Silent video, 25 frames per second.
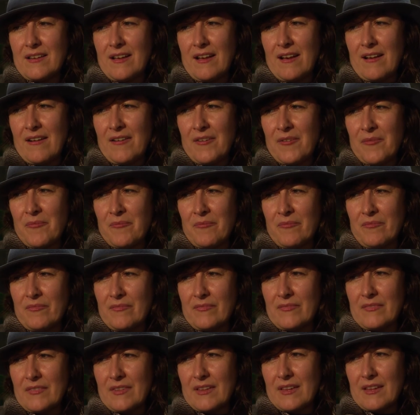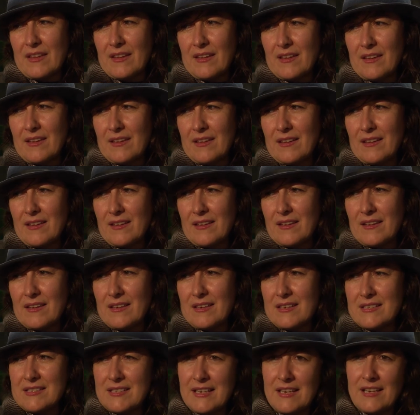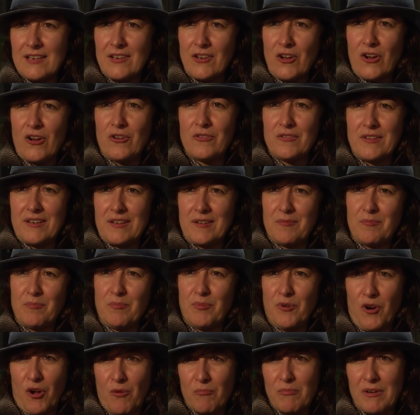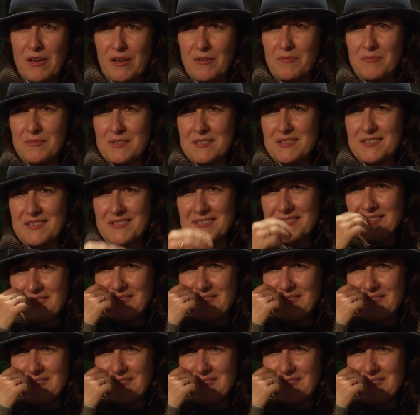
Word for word: um, seeing all the problems.